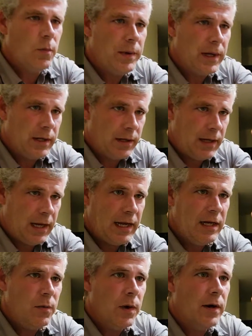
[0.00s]
bit
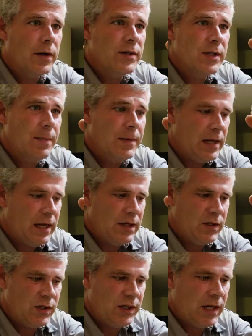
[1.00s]
anywhere except
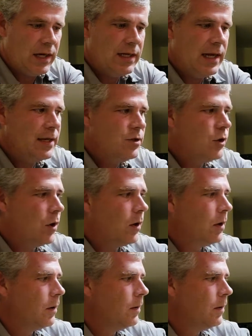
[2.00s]
inside that jar.